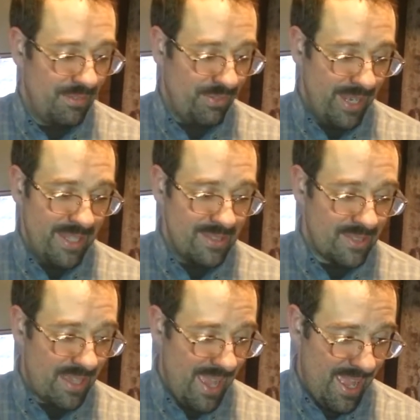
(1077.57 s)

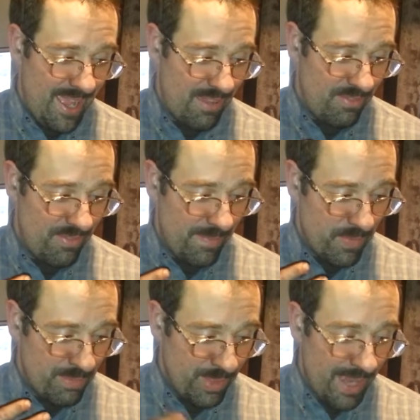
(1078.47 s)
friends have
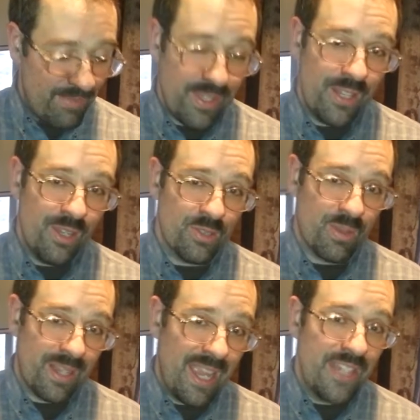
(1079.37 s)
put out videos
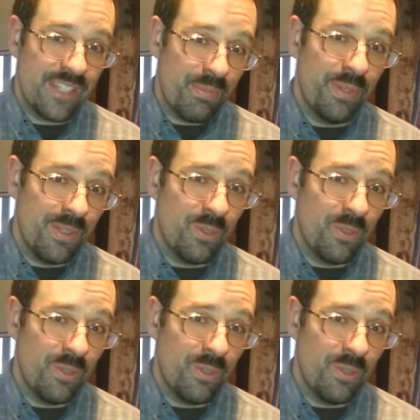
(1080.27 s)
where occasionally put a